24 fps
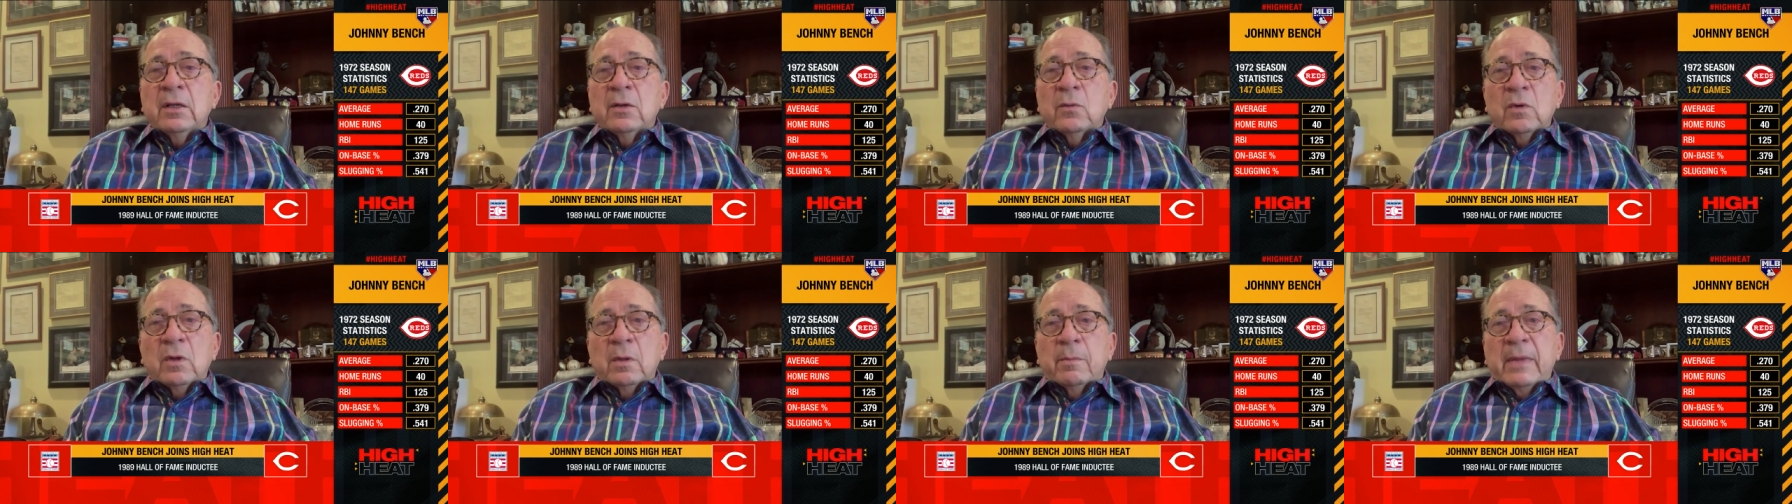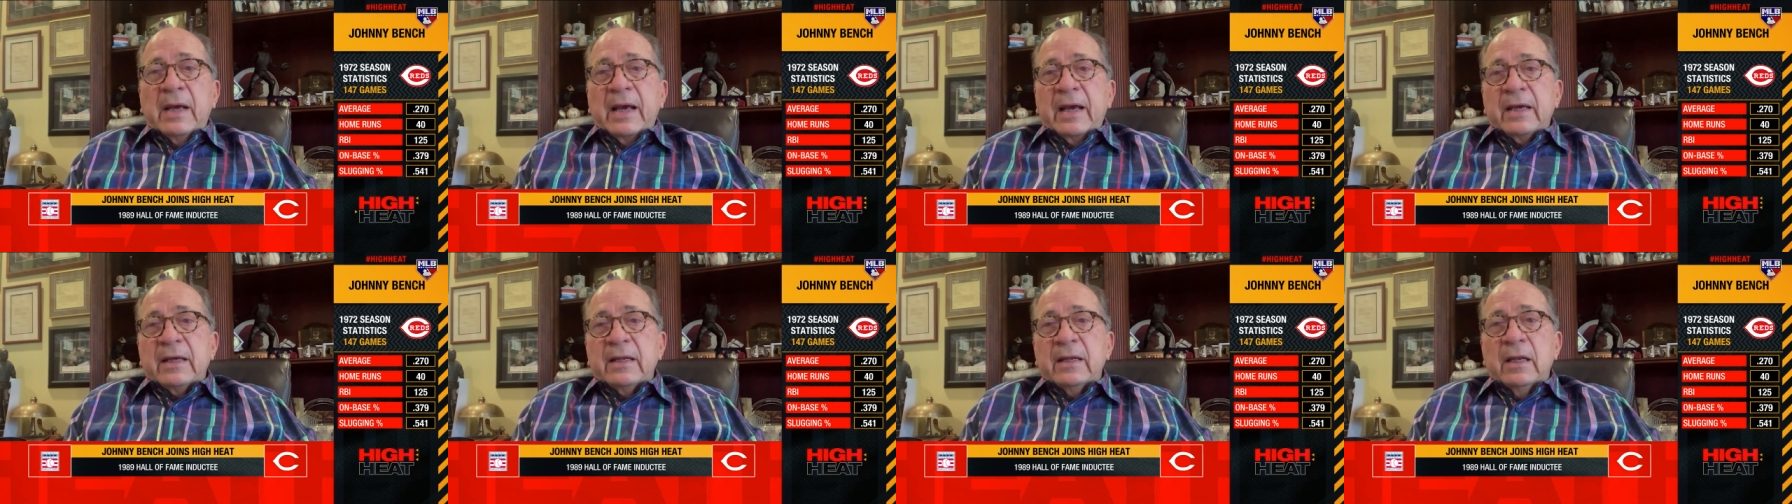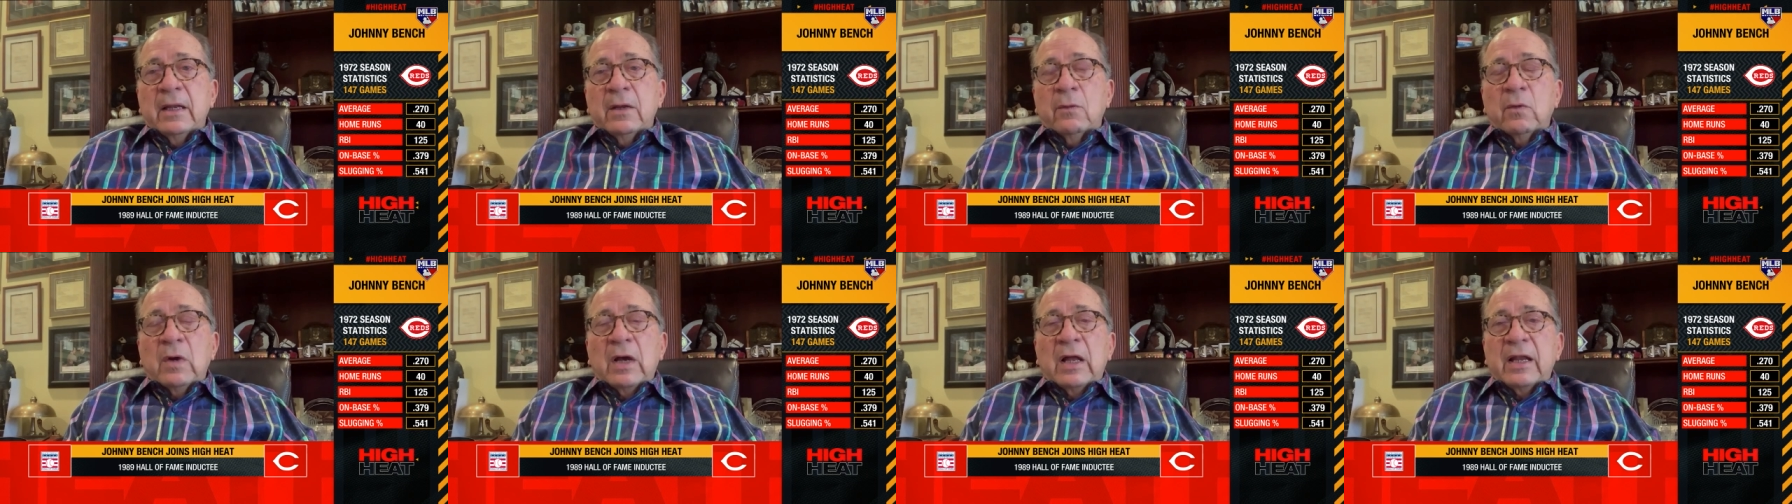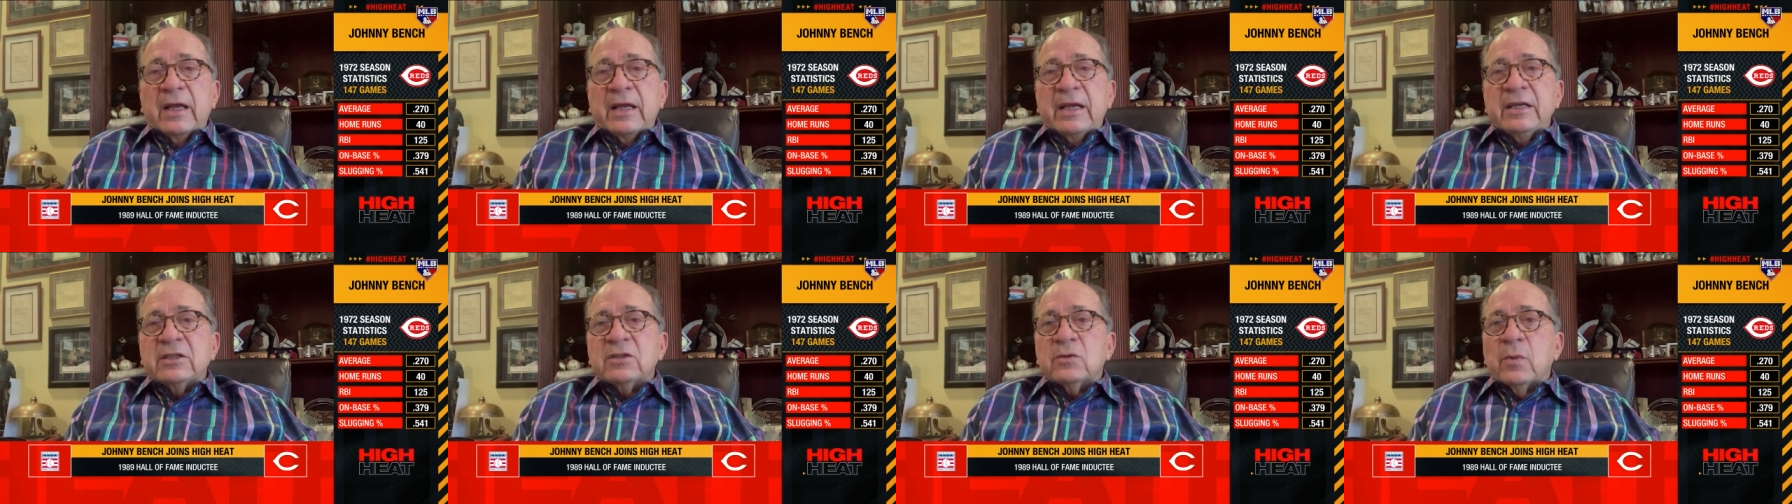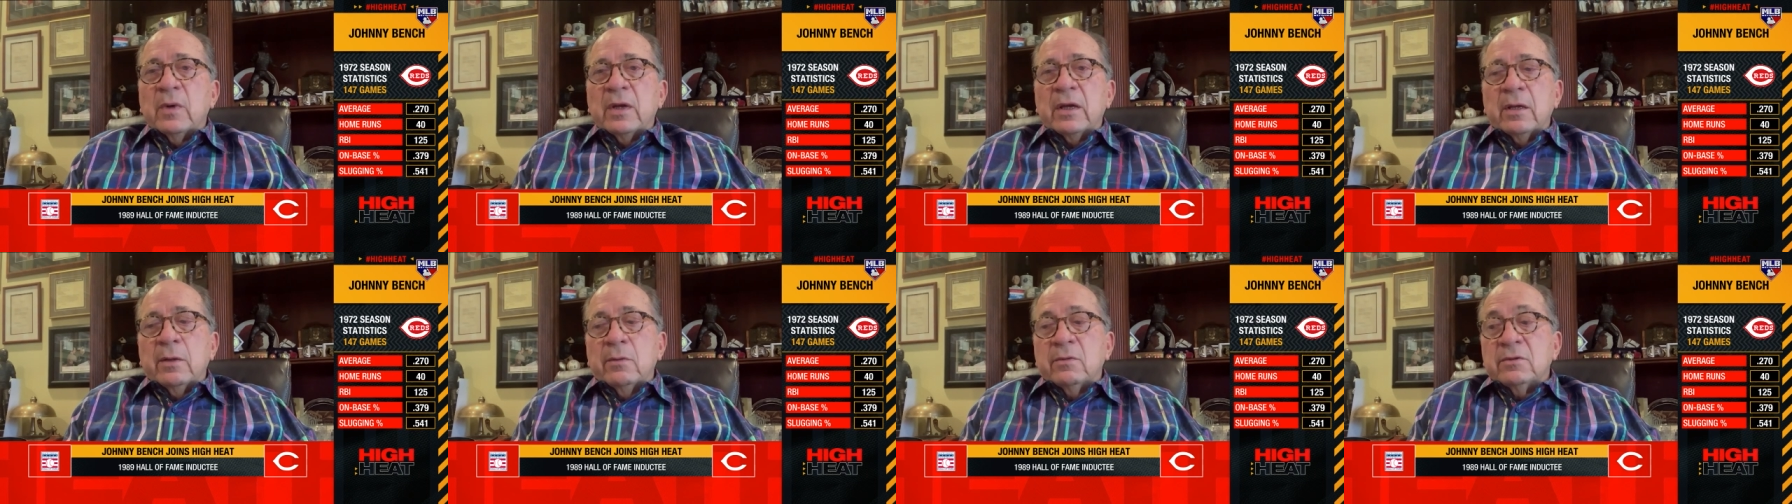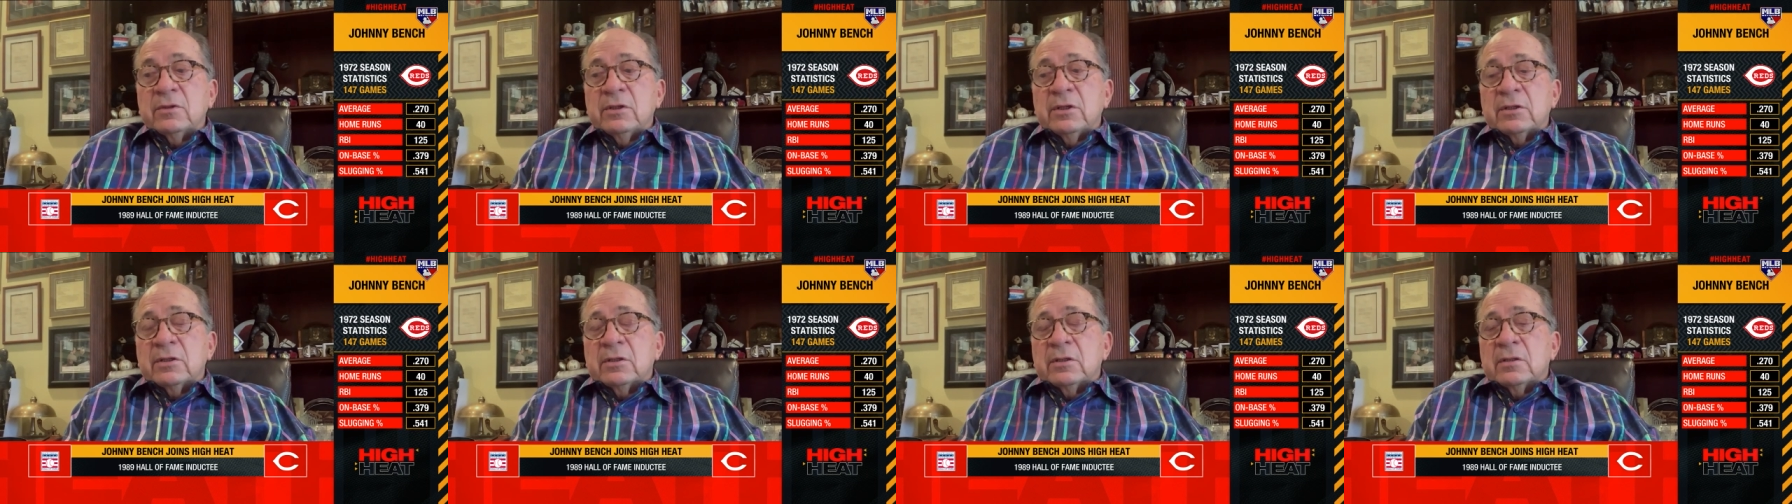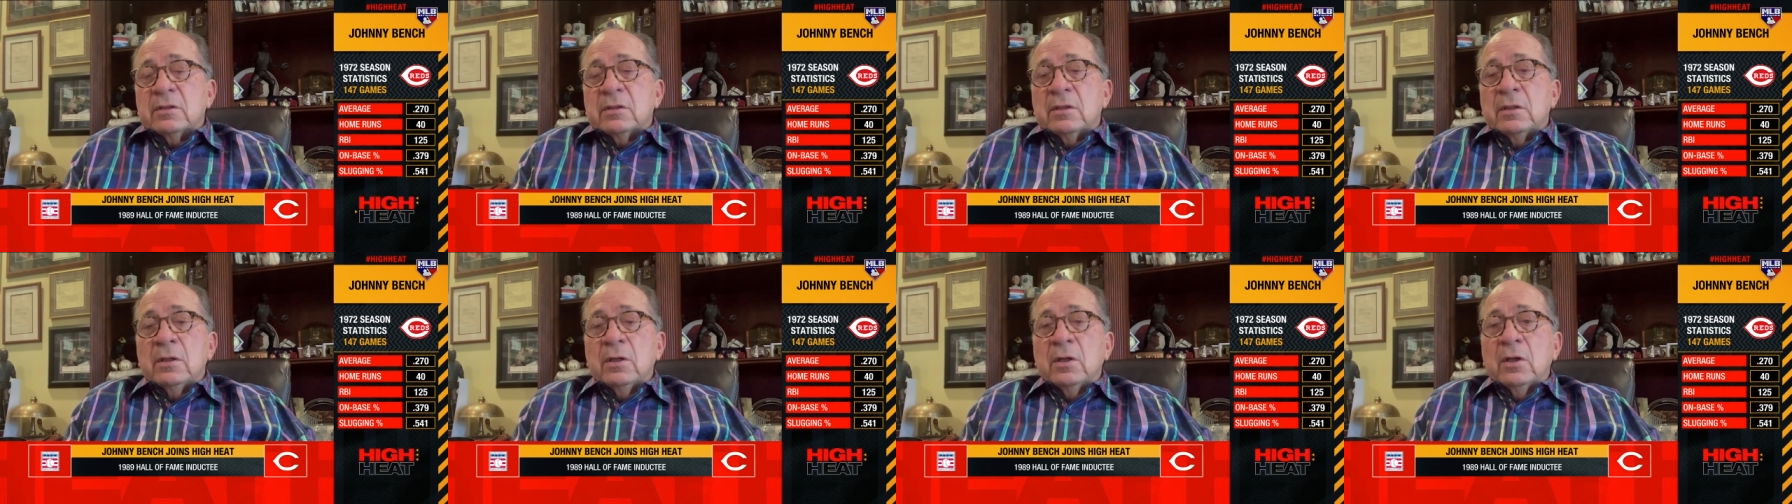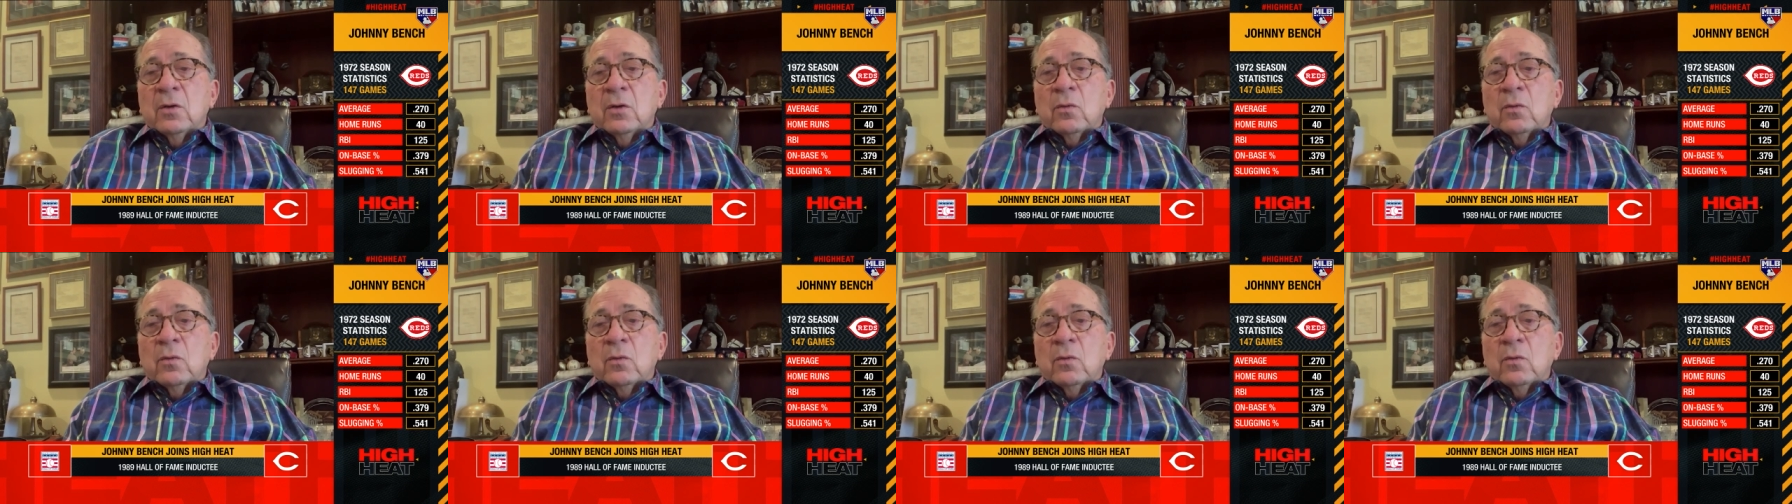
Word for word: Will McEnaney, Rawly Eastwick. It was just